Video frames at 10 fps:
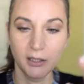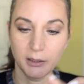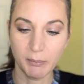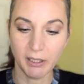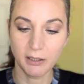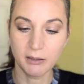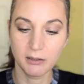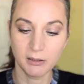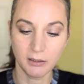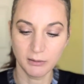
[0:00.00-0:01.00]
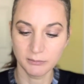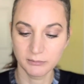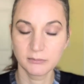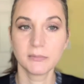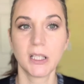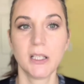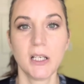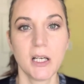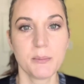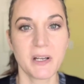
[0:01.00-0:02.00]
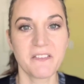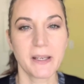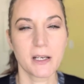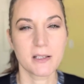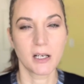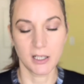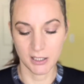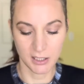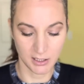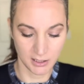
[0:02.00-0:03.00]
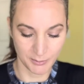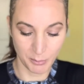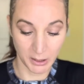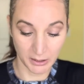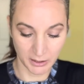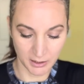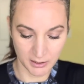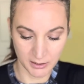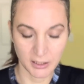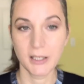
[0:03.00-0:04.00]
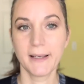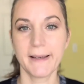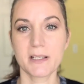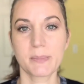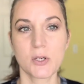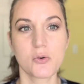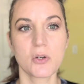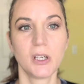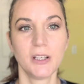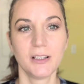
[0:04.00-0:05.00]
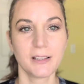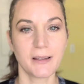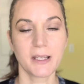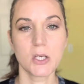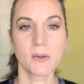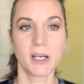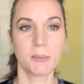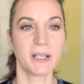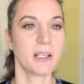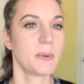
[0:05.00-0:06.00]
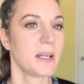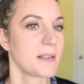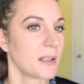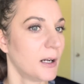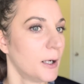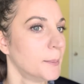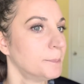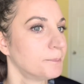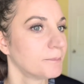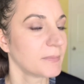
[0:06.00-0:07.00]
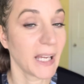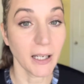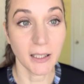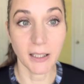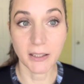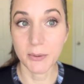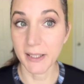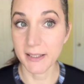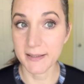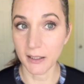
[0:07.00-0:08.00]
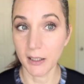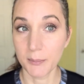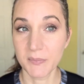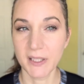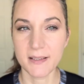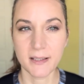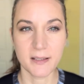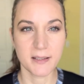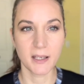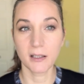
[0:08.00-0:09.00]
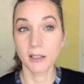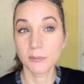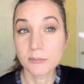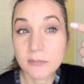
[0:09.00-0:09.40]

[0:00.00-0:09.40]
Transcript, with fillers: My my fingers are peeling as per usual. Nothing new there, but anyways, yeah, you guys, this is the I